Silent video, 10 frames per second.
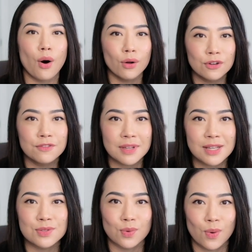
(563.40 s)
all of
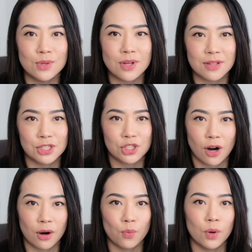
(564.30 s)
these roles on this
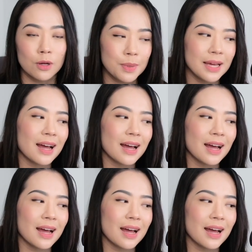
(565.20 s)
chart will be